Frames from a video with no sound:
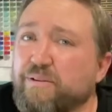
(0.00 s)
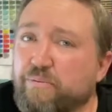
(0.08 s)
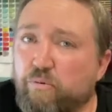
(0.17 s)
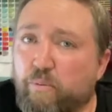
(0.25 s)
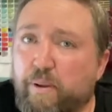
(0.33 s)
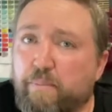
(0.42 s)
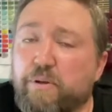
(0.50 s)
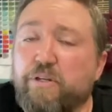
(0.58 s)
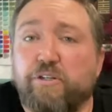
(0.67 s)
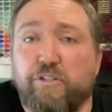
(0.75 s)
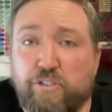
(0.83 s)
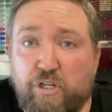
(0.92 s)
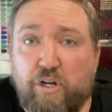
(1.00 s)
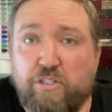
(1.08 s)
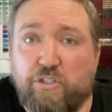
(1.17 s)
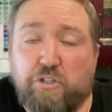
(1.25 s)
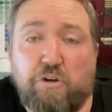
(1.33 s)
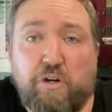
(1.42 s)
Remember, your designs
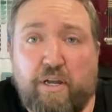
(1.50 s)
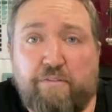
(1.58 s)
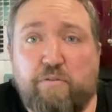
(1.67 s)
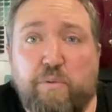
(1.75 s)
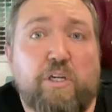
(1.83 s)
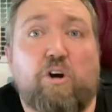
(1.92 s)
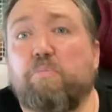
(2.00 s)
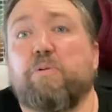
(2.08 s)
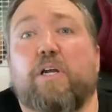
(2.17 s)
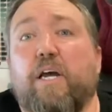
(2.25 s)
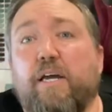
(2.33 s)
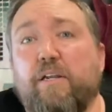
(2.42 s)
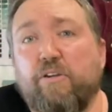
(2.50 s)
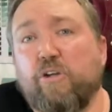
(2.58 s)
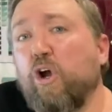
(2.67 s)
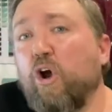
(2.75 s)
don't have to be complicated.